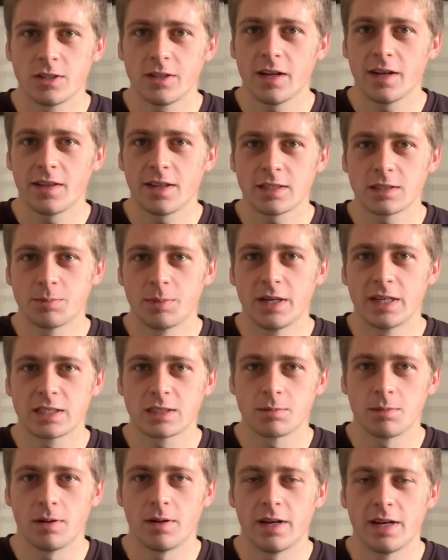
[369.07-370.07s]
So yeah, that's my
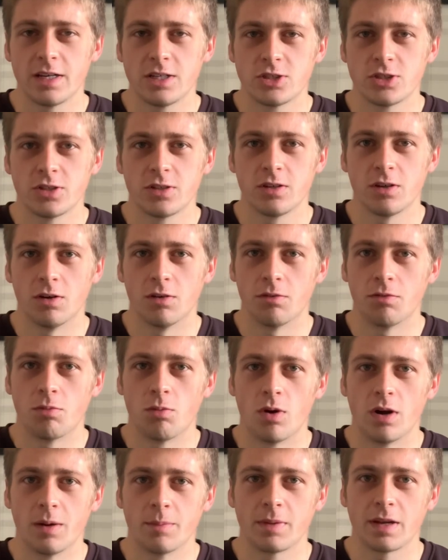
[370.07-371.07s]
explanation of
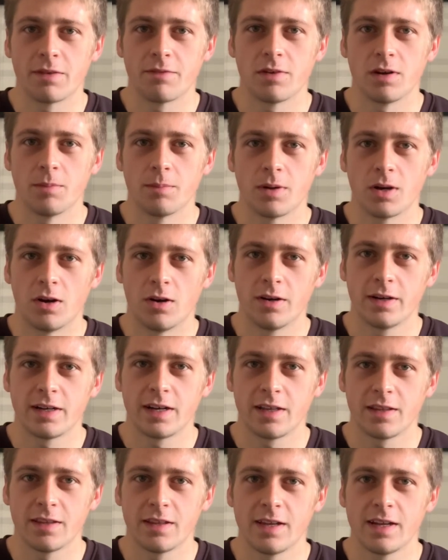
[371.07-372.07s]
why I'm giving up karting
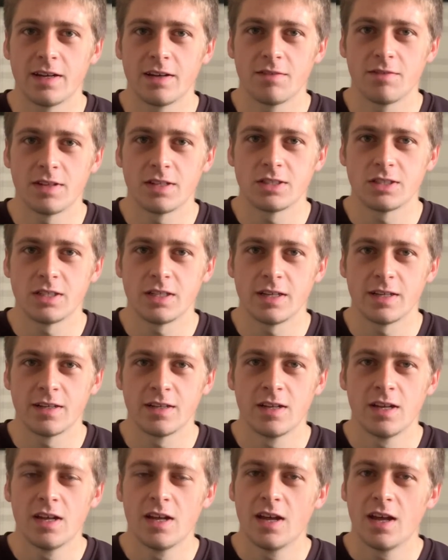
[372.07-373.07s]
at the end of this year.
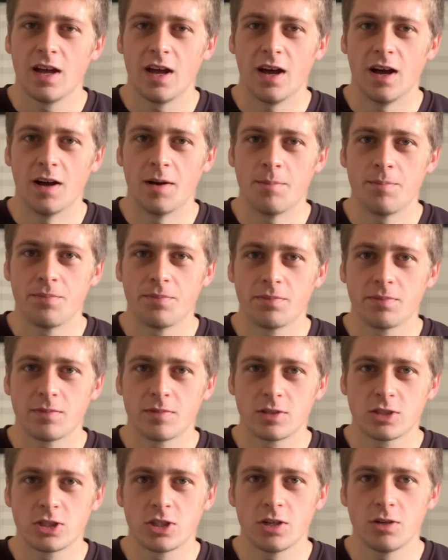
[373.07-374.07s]

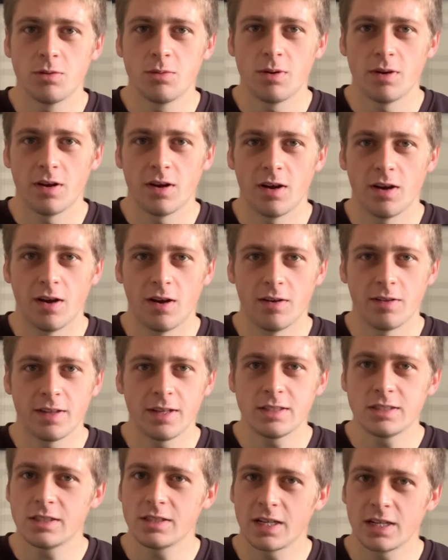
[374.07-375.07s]
So
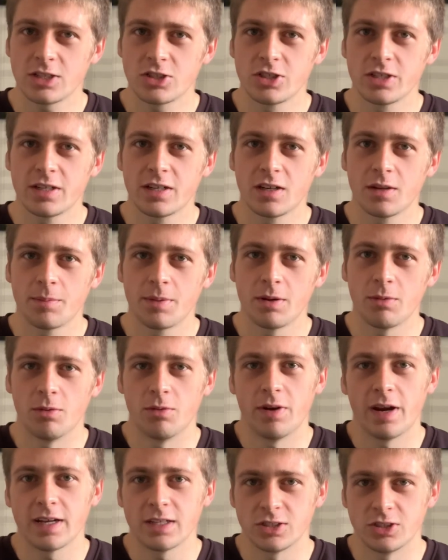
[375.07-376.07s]
this is actually going to be,
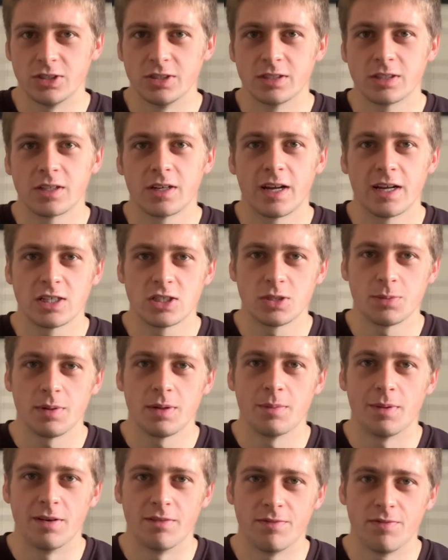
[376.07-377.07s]
well, next year is going to actually
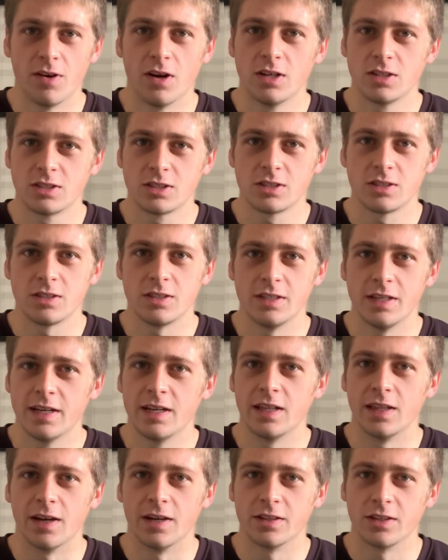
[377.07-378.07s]
be my first
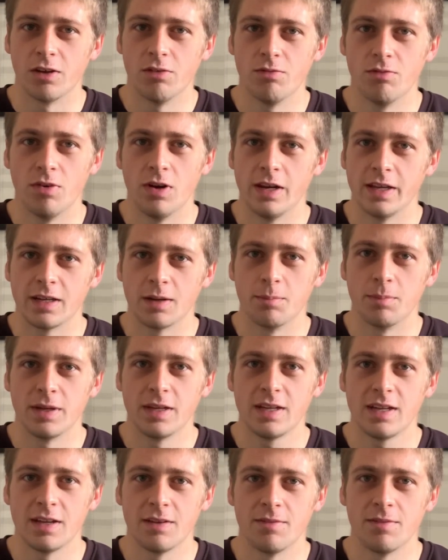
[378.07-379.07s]
year that I don't really
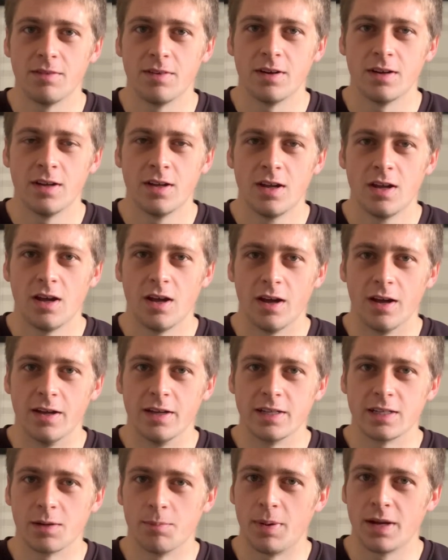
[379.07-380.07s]
compete even
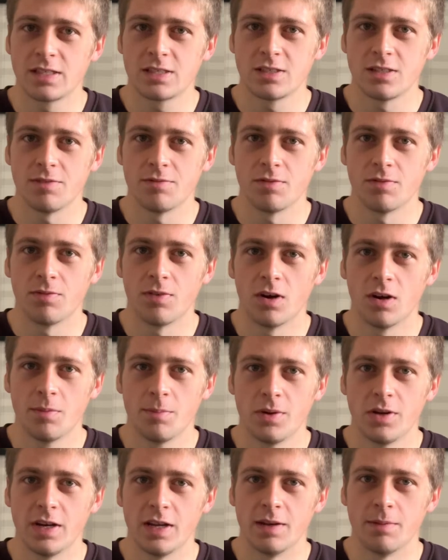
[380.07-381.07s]
a competitive
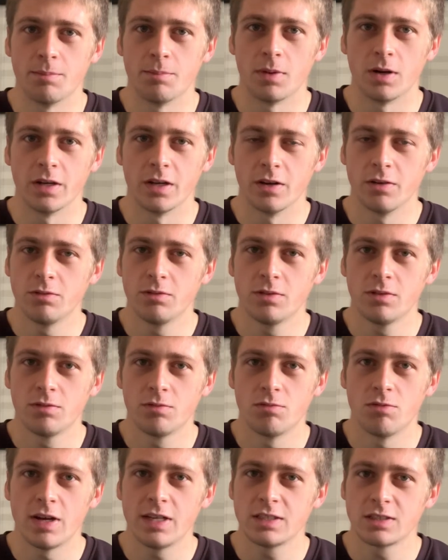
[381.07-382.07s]
environment in my own
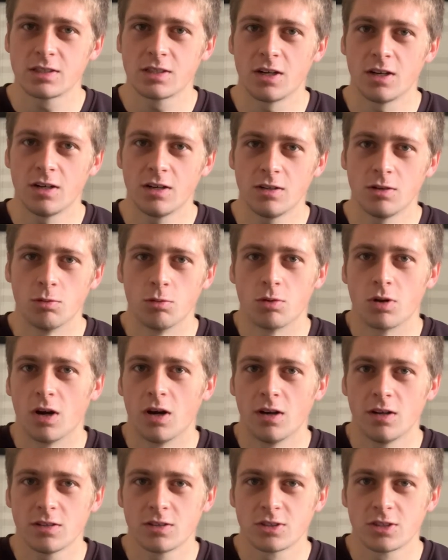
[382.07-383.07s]
race car or
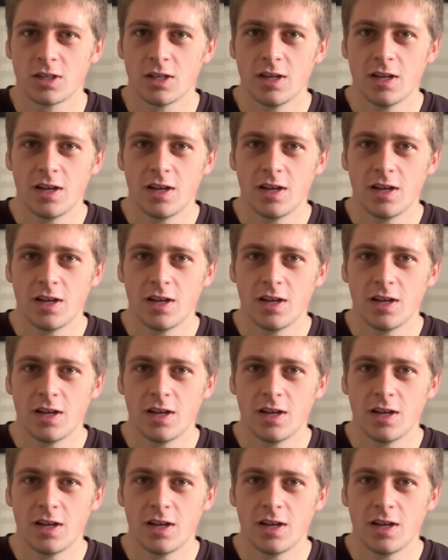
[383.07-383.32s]
kart.